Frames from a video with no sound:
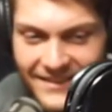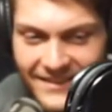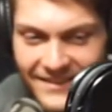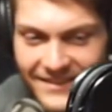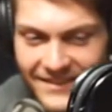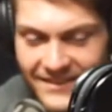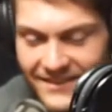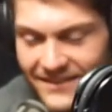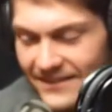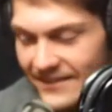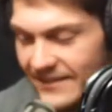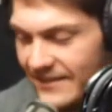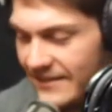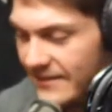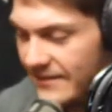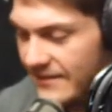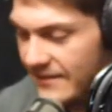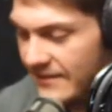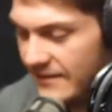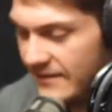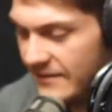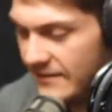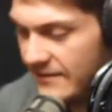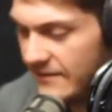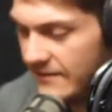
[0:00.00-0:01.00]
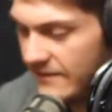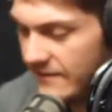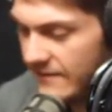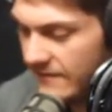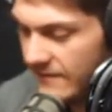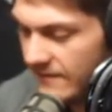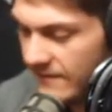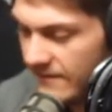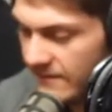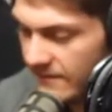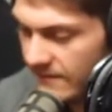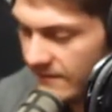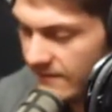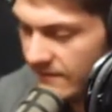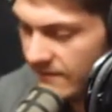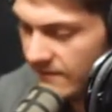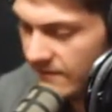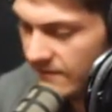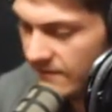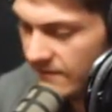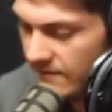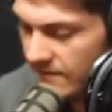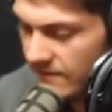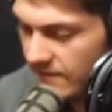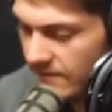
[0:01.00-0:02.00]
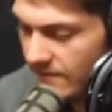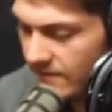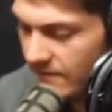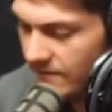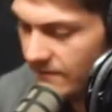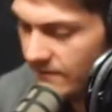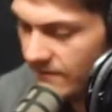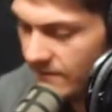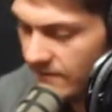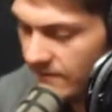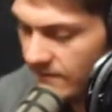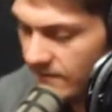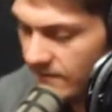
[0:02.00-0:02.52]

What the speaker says: (silent)